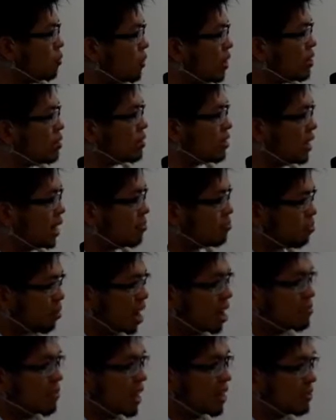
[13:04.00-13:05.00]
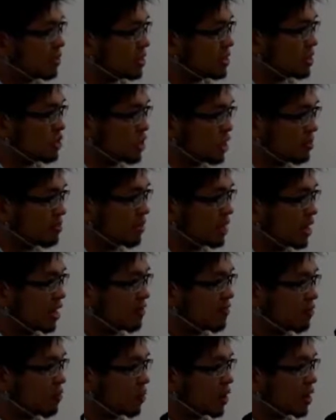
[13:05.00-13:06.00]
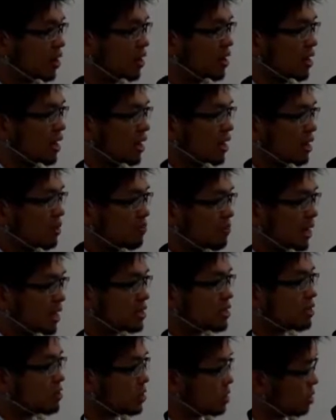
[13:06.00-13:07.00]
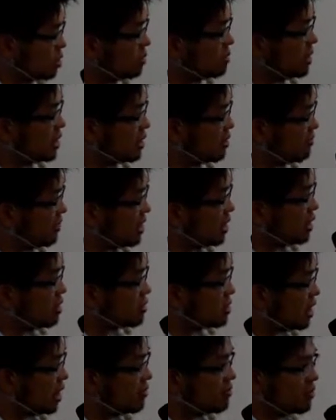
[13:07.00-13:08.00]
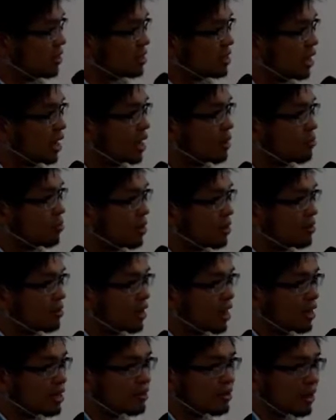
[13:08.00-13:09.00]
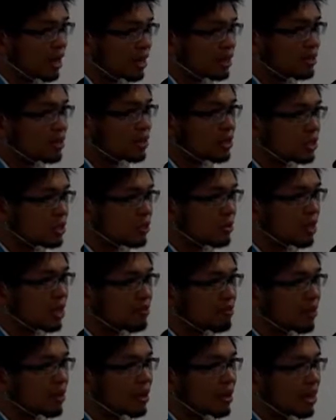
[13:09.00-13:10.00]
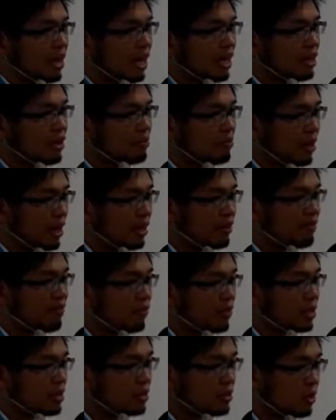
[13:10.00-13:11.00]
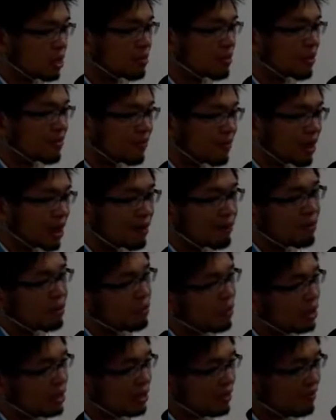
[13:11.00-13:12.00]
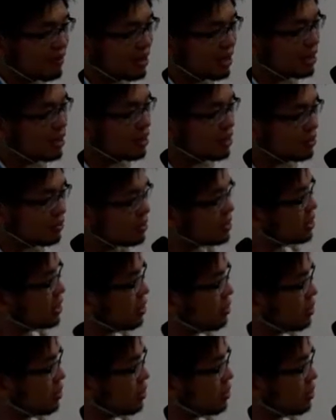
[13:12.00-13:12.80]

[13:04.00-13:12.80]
whether or not broadband was cheap enough where, because you're streaming the videos every time, whether or not you can actually stream, and you're paying for the streaming for every one of the videos, was it